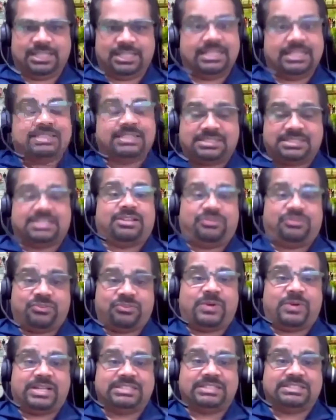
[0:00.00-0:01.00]
that's a tough
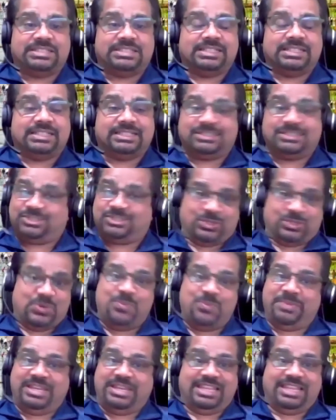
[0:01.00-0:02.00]
question. There's so
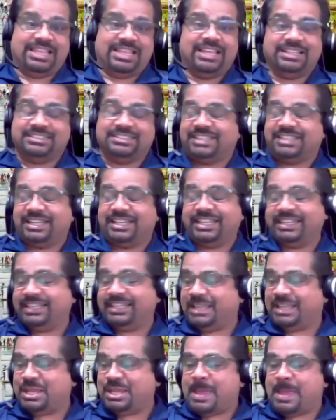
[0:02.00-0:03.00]
many things, right?
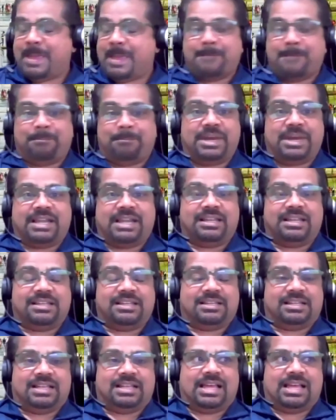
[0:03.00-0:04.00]
But
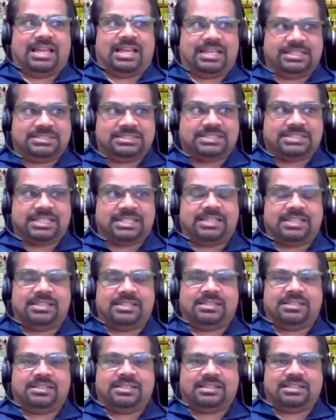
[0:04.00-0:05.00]
I'd
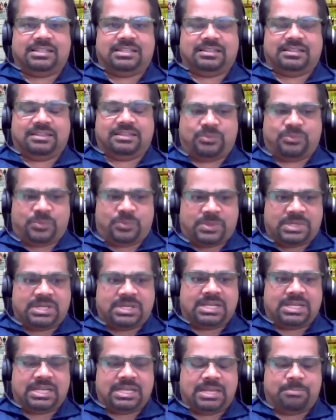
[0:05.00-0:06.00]
say the
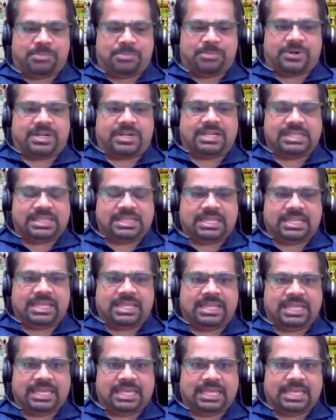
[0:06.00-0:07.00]
one important
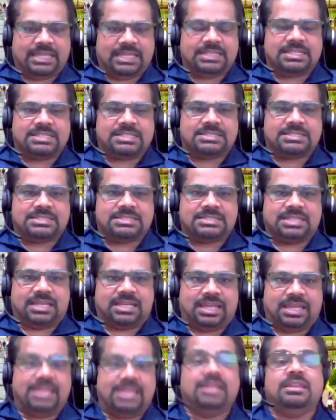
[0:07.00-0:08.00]
thing is
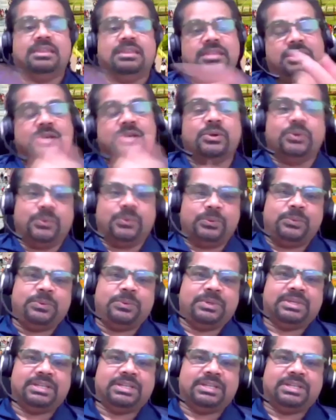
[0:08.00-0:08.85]
in you,